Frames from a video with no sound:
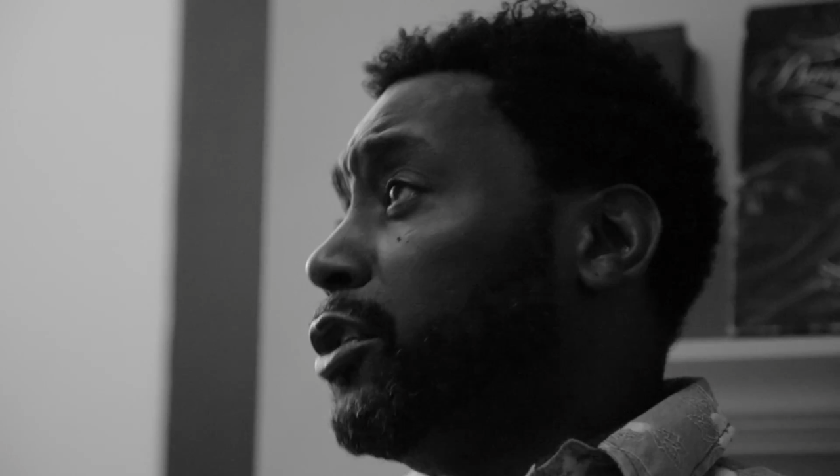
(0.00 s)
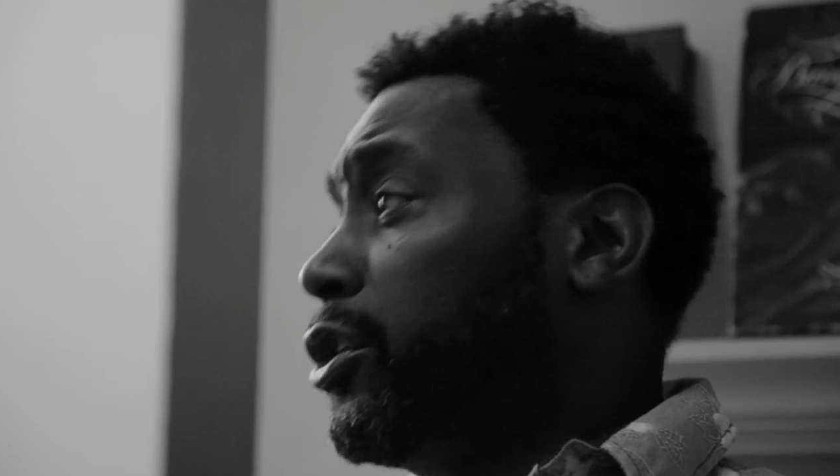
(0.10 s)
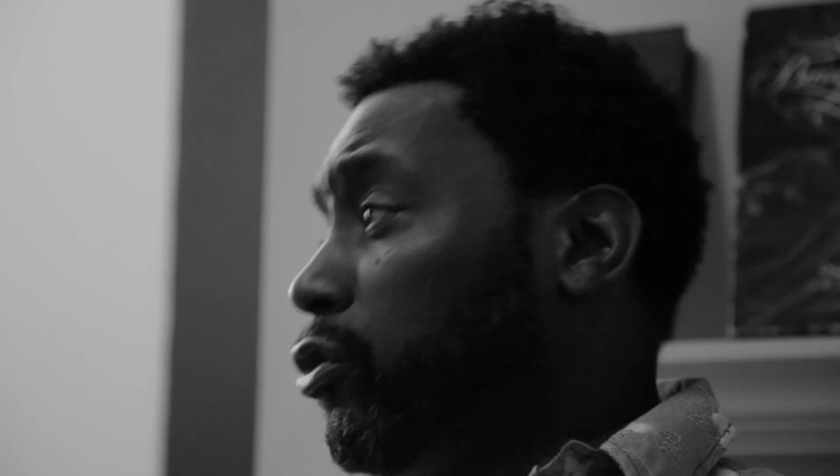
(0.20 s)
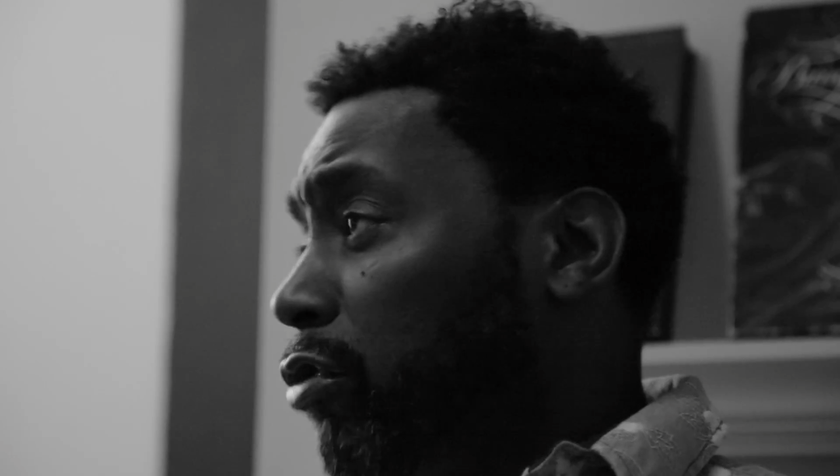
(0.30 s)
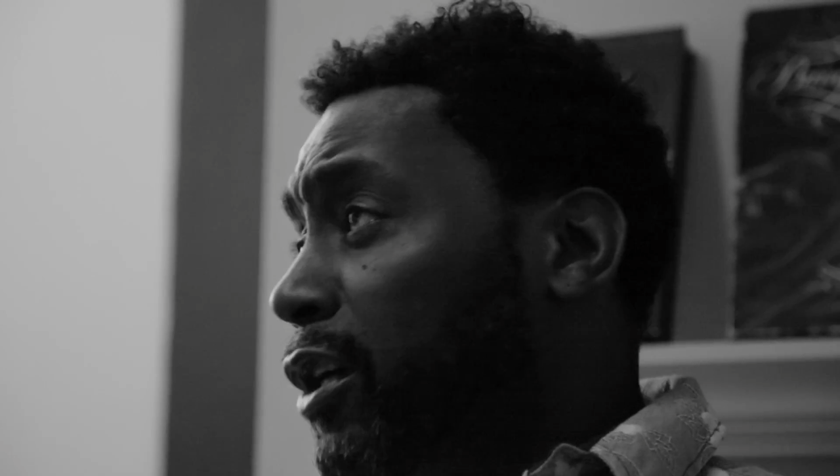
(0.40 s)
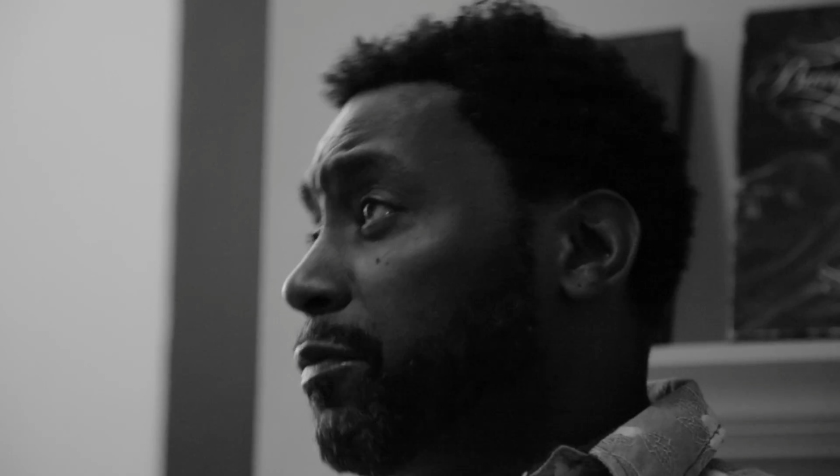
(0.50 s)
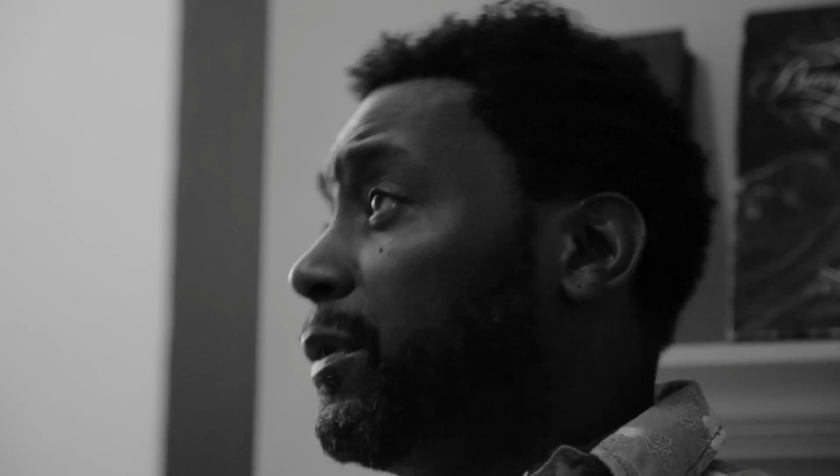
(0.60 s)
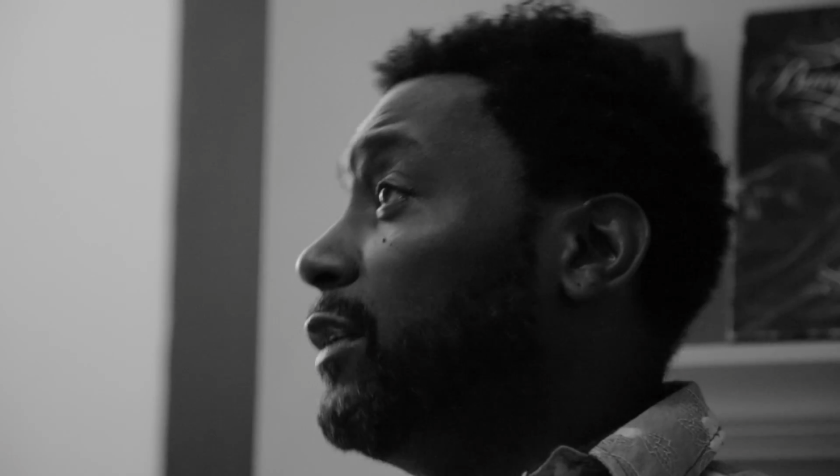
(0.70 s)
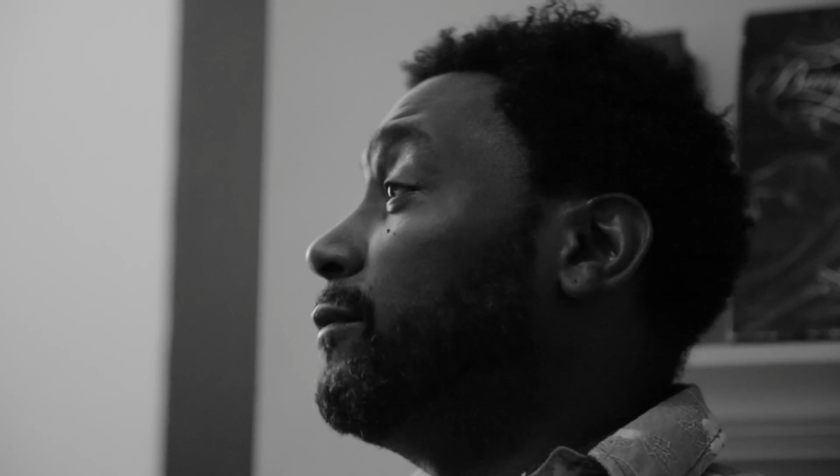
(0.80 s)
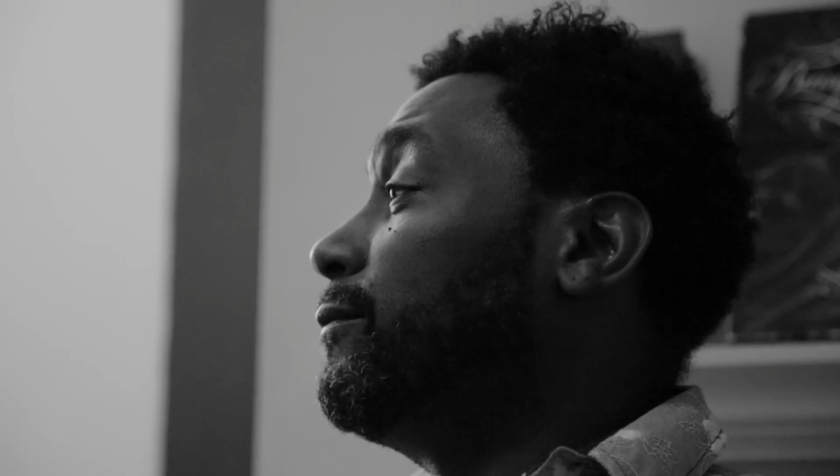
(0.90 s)
Just trust
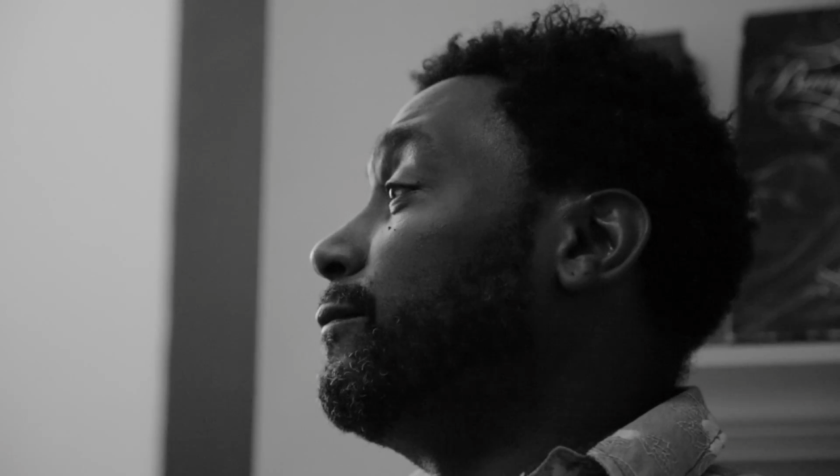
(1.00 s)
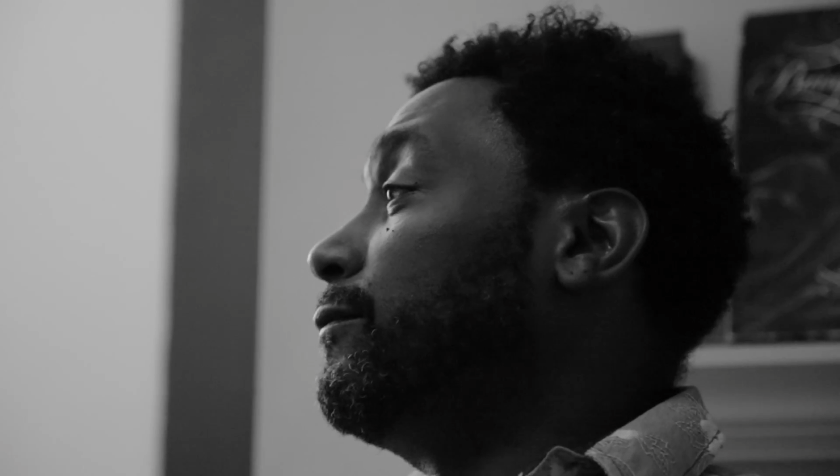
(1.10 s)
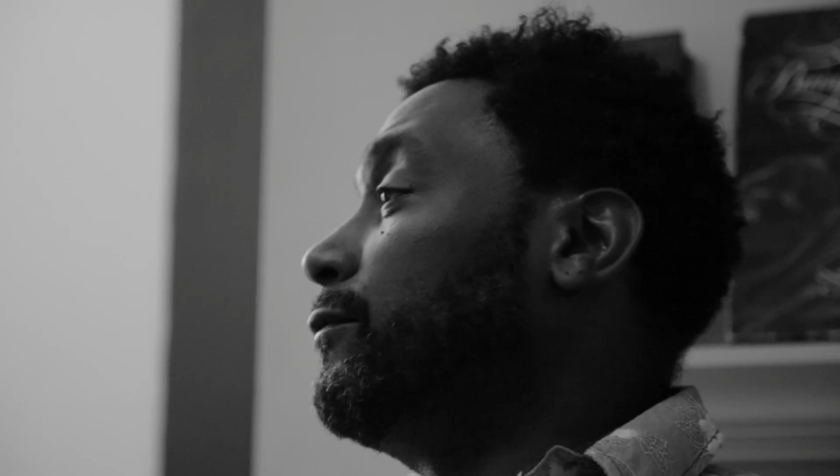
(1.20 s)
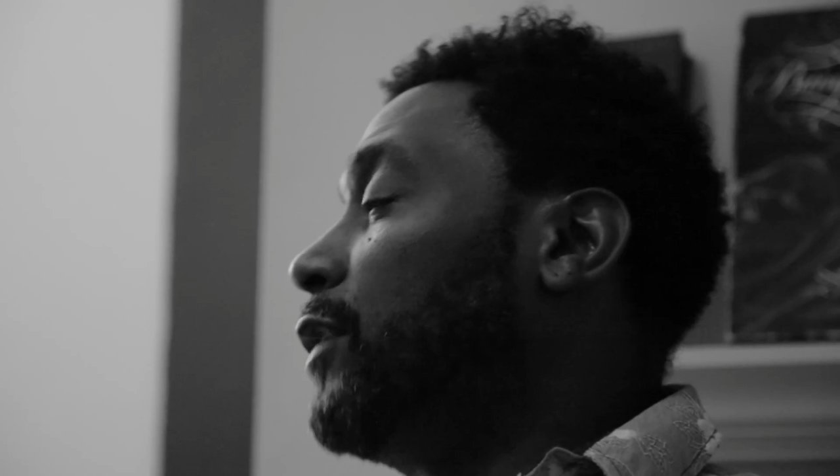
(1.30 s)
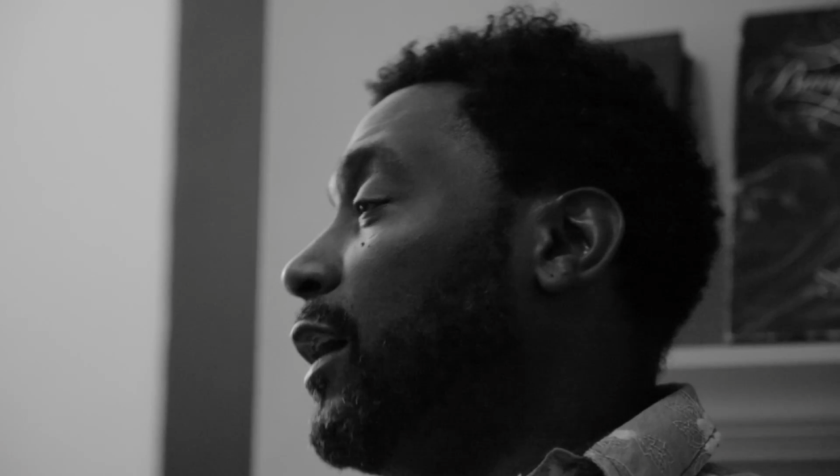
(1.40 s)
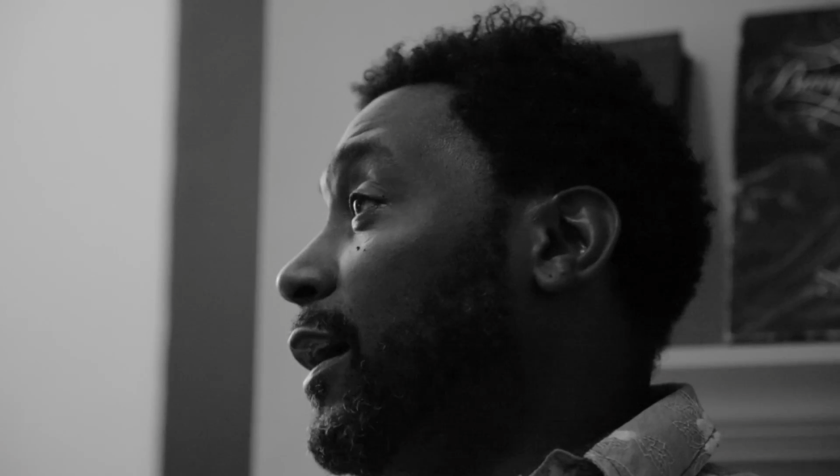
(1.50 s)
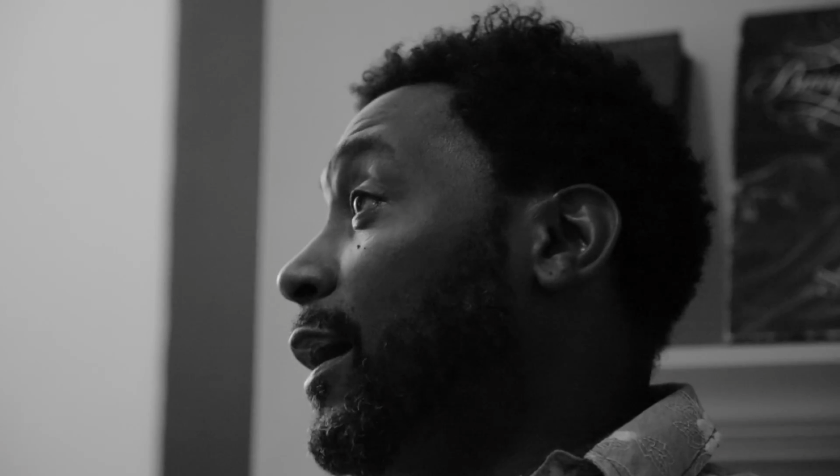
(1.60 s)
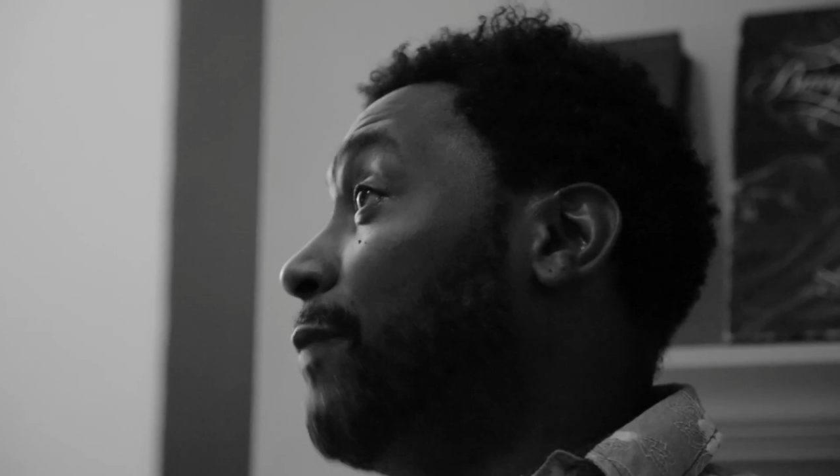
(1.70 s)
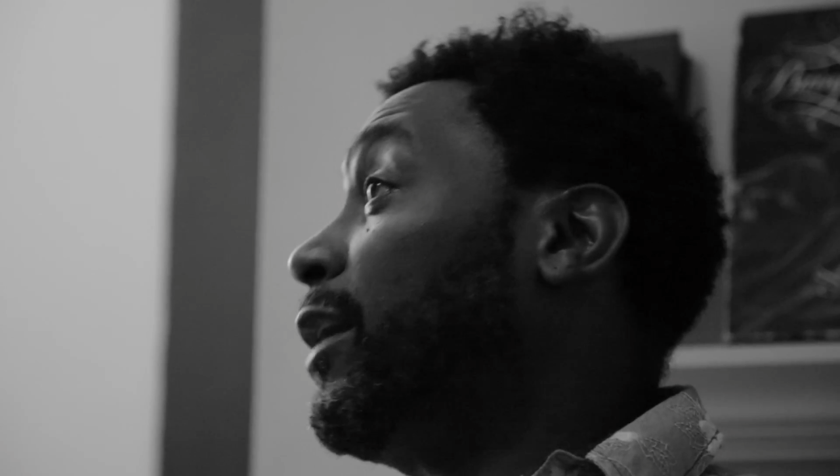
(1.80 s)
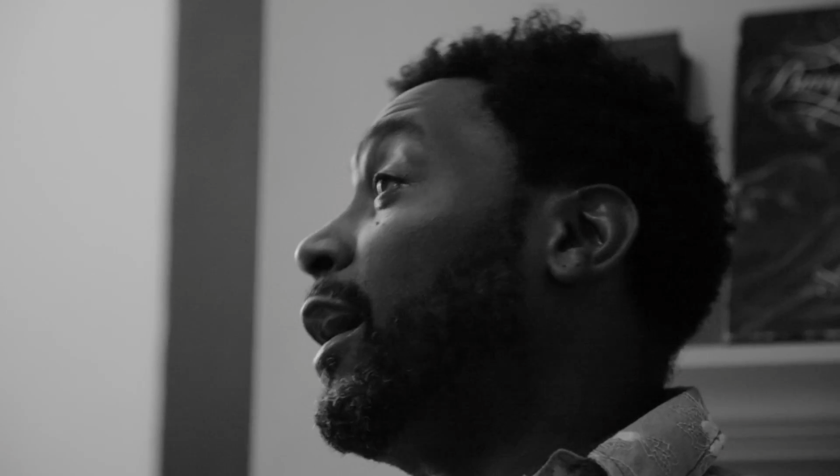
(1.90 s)
me.
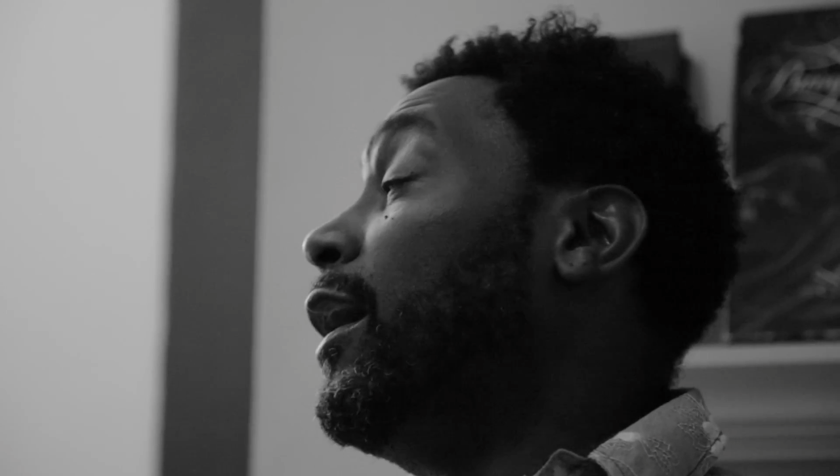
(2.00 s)
I'm like, all